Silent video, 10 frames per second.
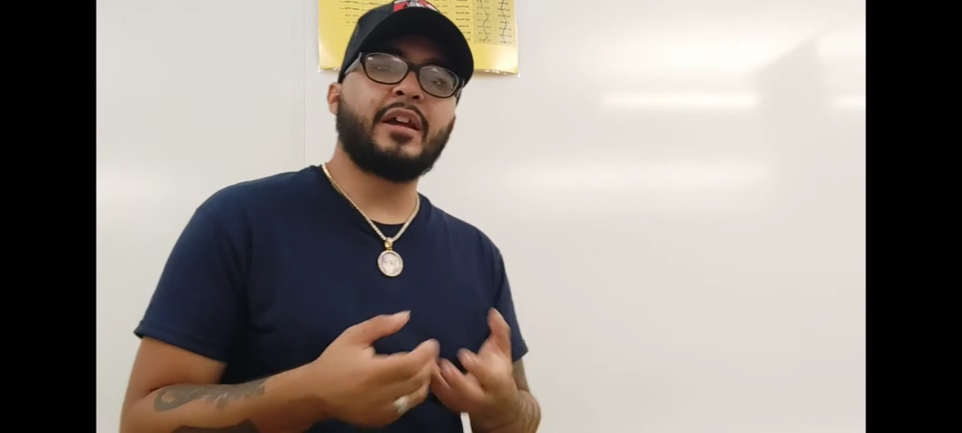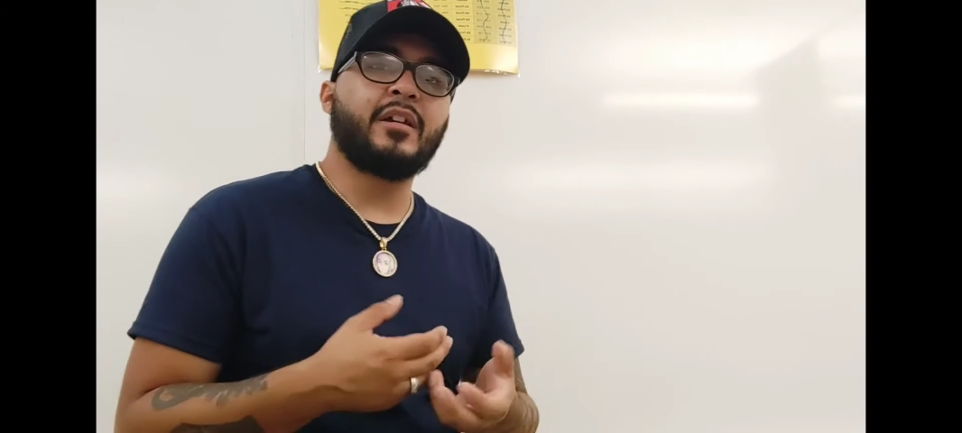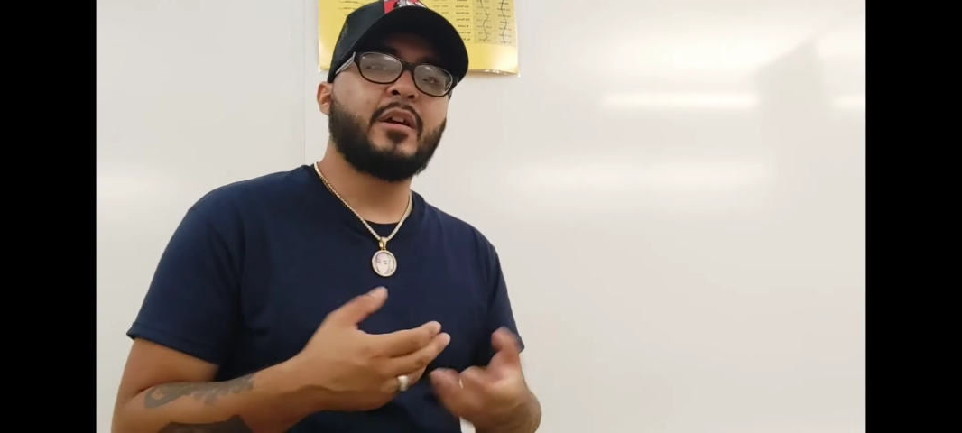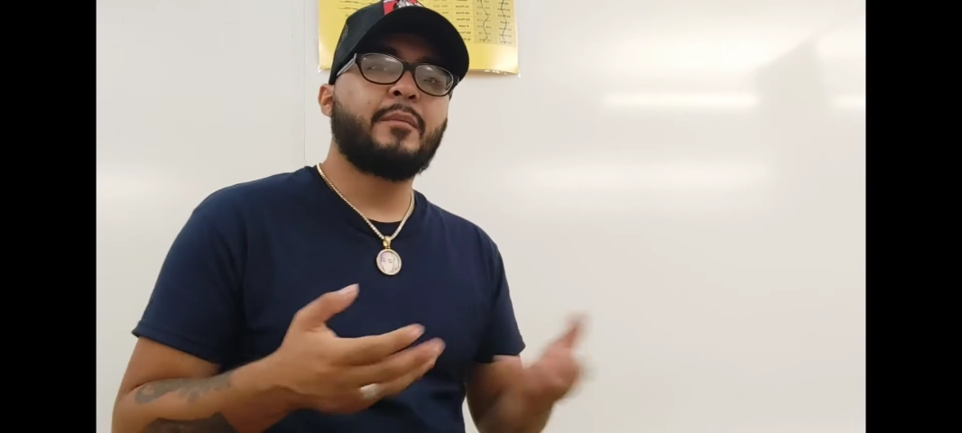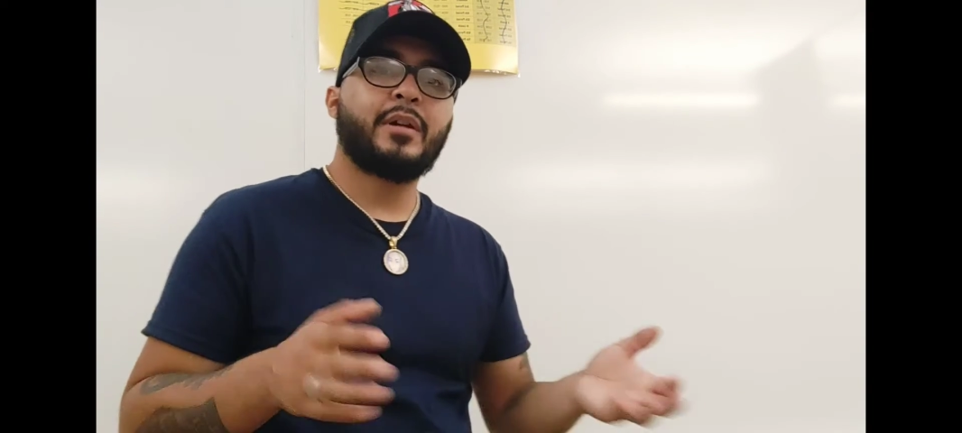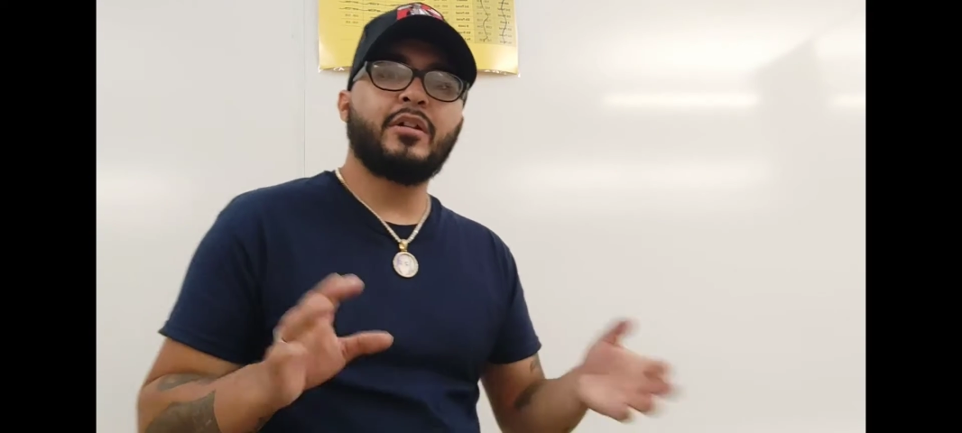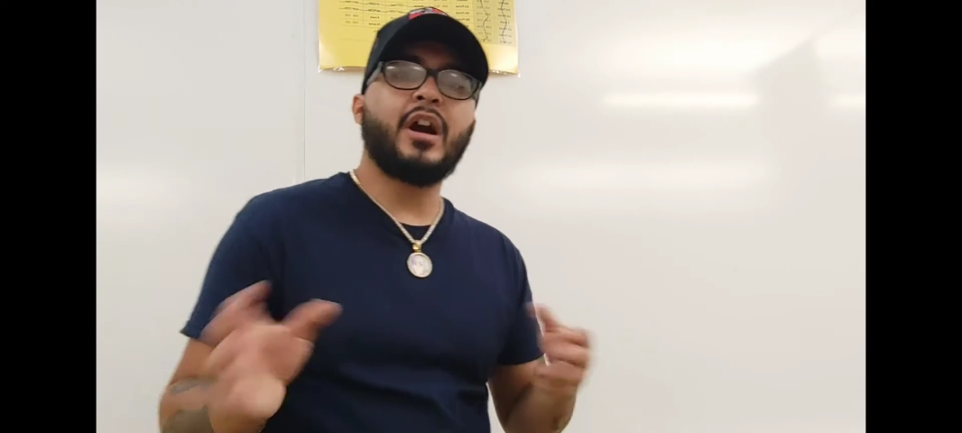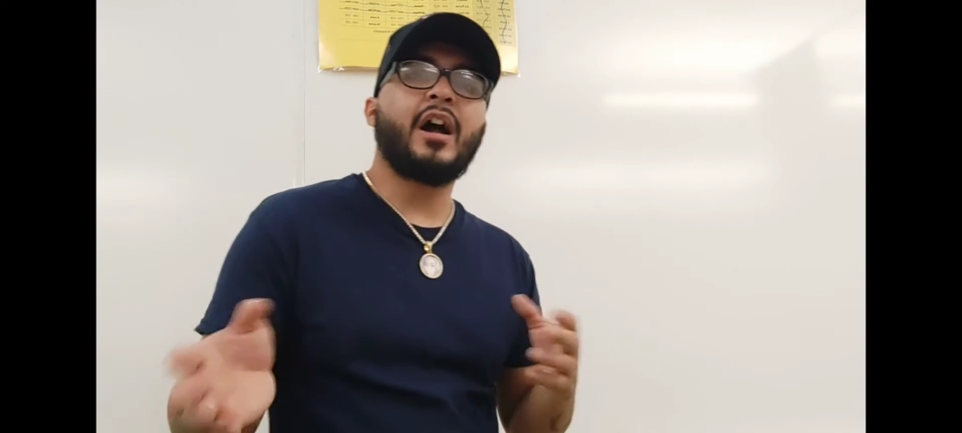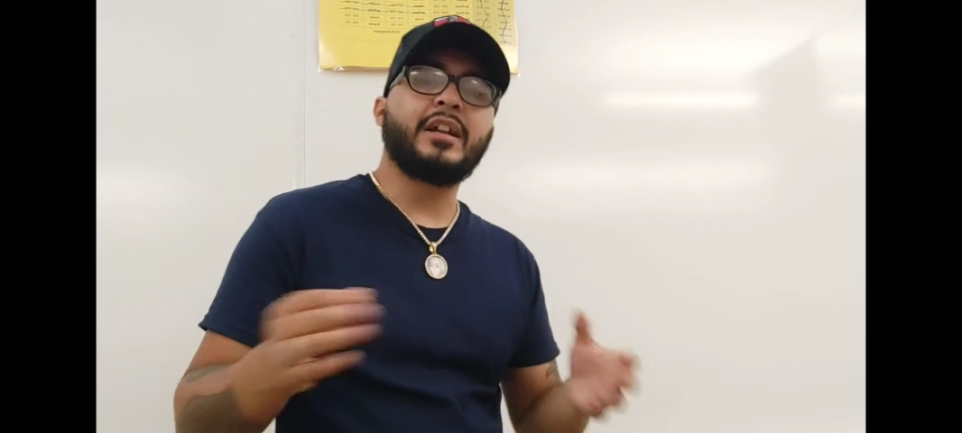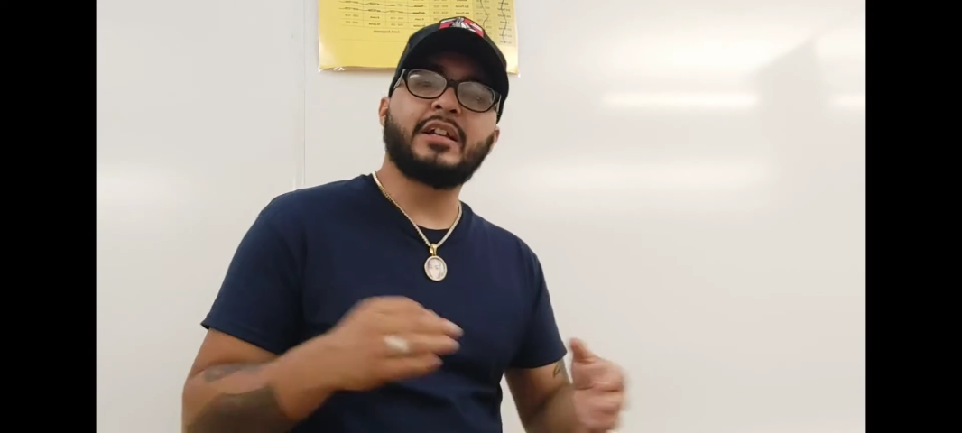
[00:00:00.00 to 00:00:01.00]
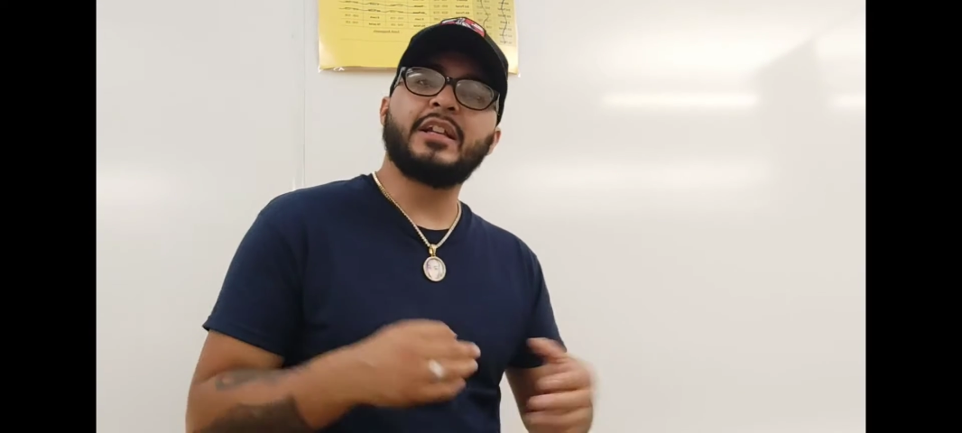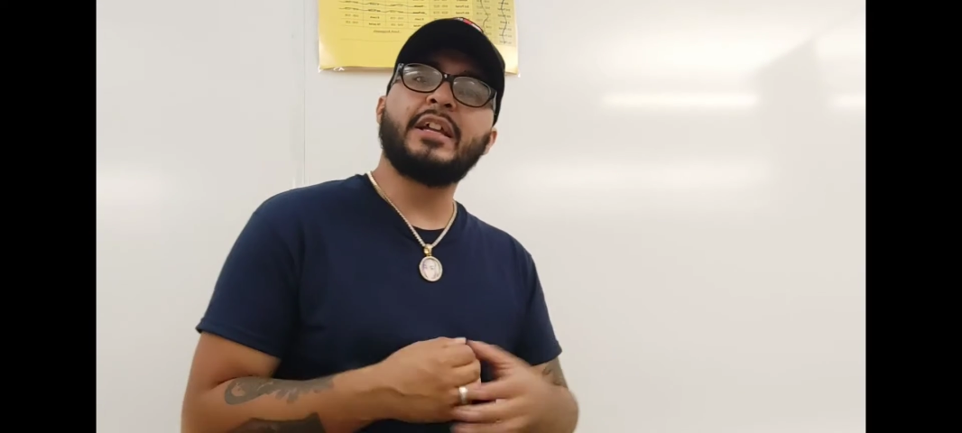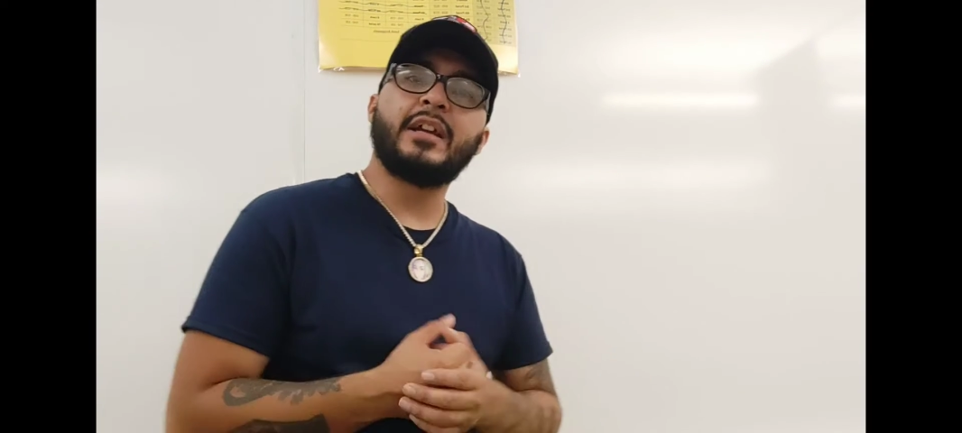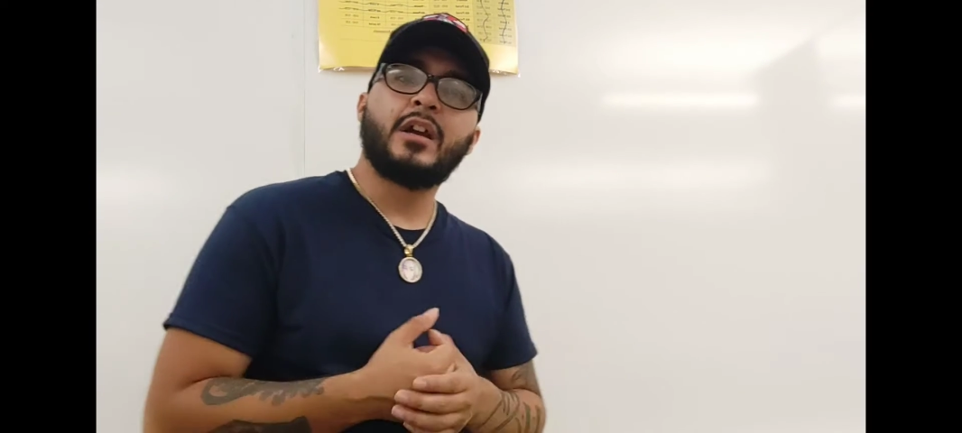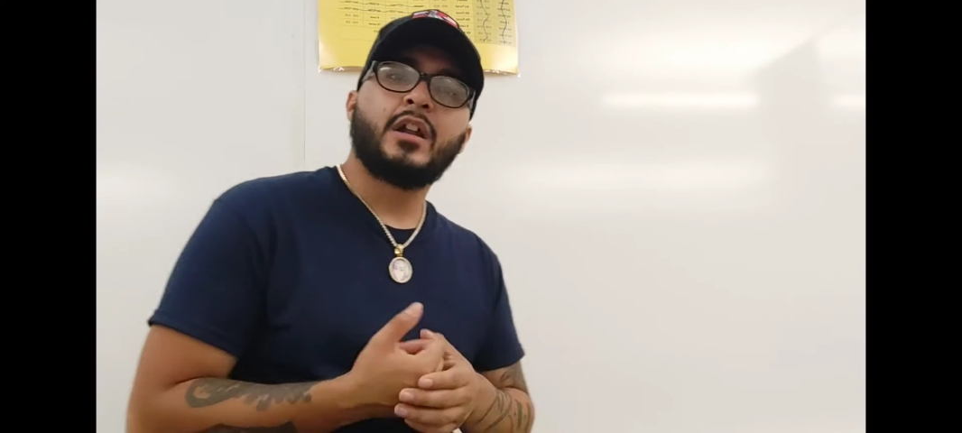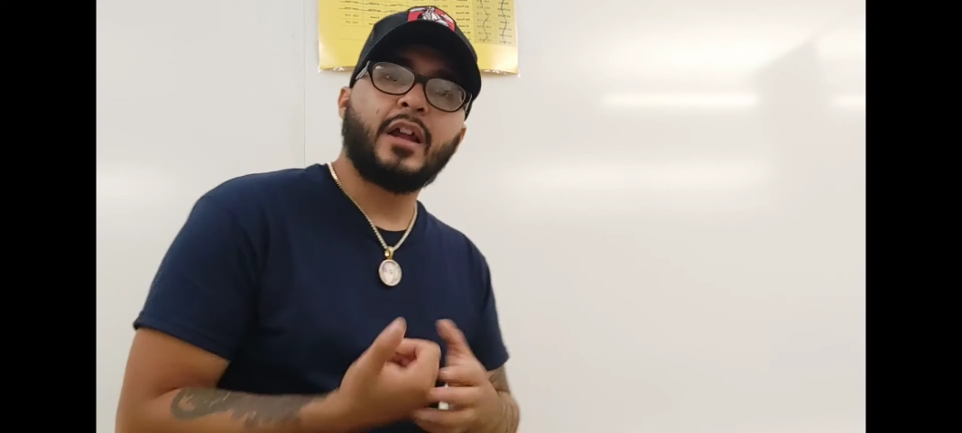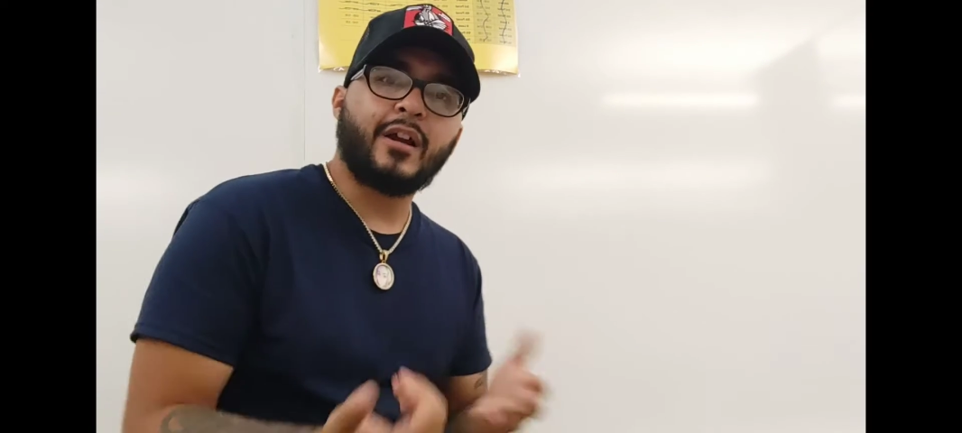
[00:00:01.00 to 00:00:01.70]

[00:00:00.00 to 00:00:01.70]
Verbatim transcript: like periodically,